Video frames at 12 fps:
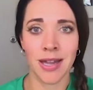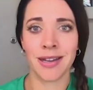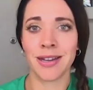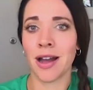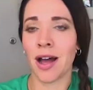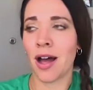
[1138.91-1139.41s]

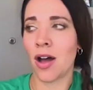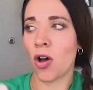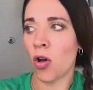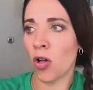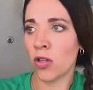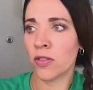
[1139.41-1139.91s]
Not
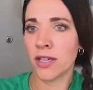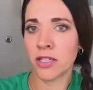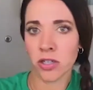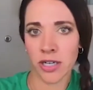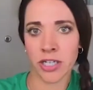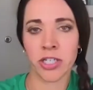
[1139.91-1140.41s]
all the
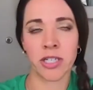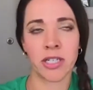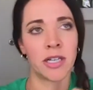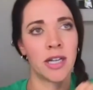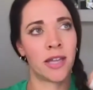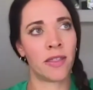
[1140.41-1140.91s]

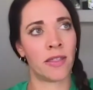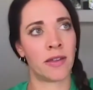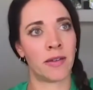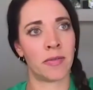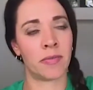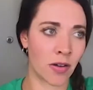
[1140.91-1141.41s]
integration and
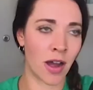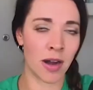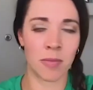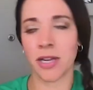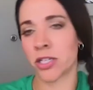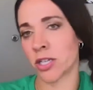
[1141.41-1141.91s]
the
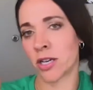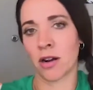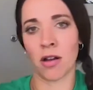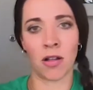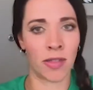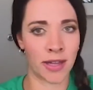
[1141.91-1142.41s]
automation and all that